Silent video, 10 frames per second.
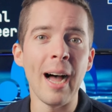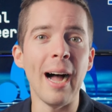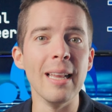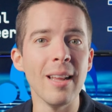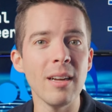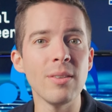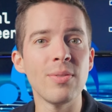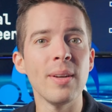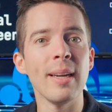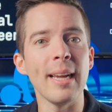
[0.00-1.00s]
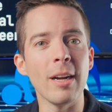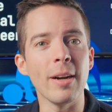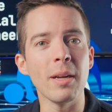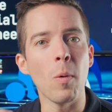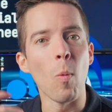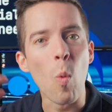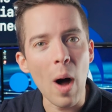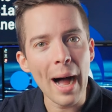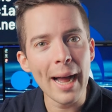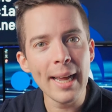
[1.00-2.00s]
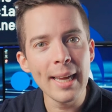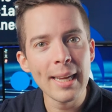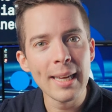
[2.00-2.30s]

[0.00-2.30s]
I love hearing why